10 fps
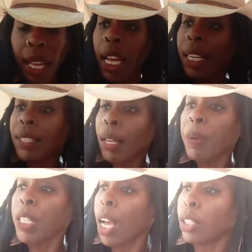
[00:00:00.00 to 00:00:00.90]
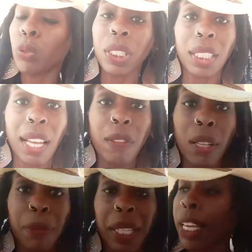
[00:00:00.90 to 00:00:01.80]
Because some of y'all doing the level
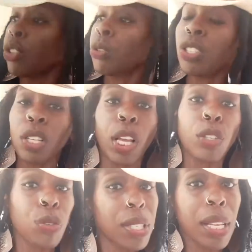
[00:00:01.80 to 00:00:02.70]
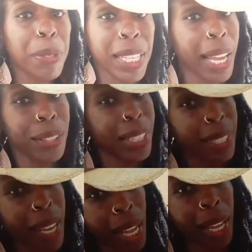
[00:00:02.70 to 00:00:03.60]
up thing and you substandard
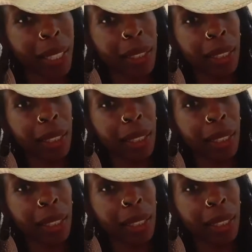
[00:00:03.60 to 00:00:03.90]
in that.